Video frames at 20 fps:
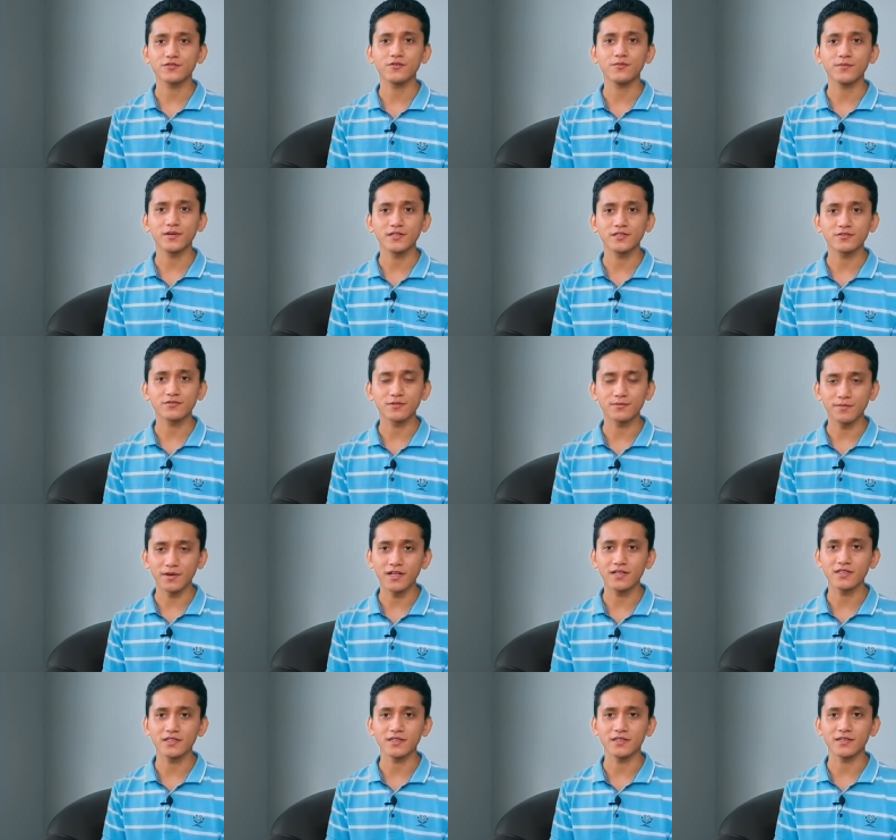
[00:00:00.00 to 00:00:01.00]
so much
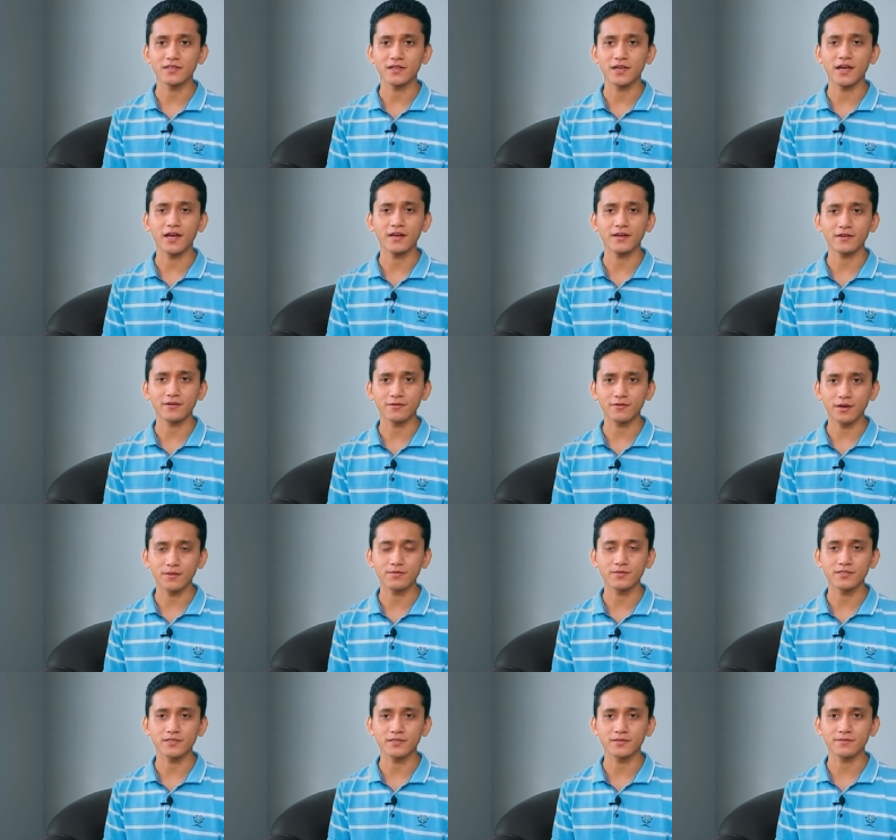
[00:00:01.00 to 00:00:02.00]
rebellion and
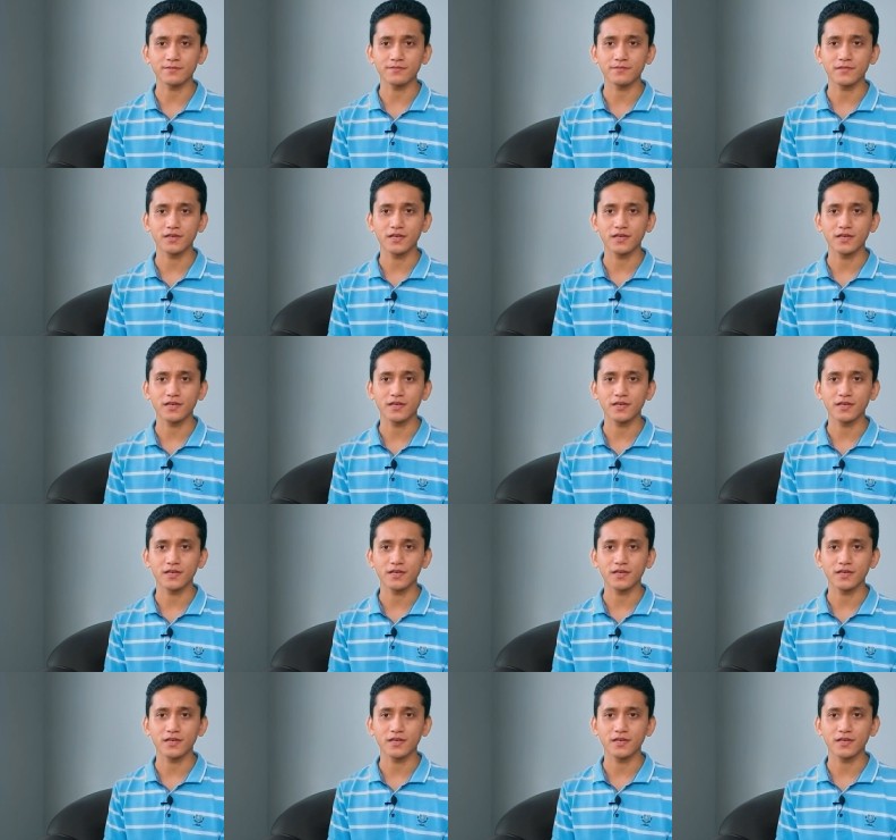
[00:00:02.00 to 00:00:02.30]
corruption.